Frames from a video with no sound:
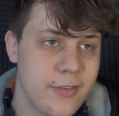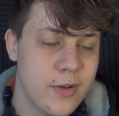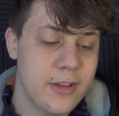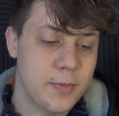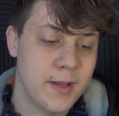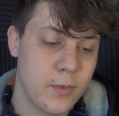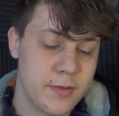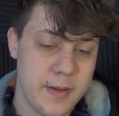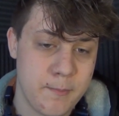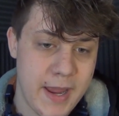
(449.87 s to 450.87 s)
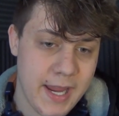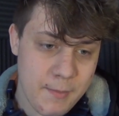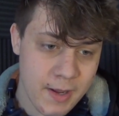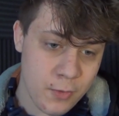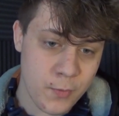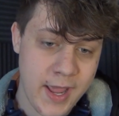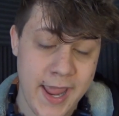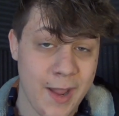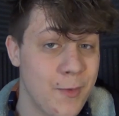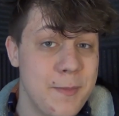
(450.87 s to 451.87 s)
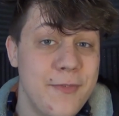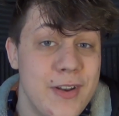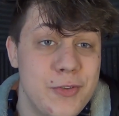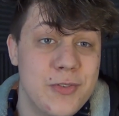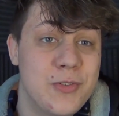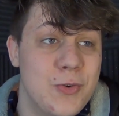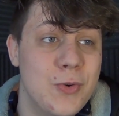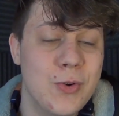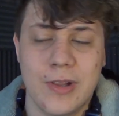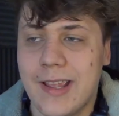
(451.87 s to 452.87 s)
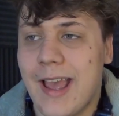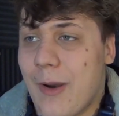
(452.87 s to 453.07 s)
I so desperately want to be making my own way. I want to be finished with school.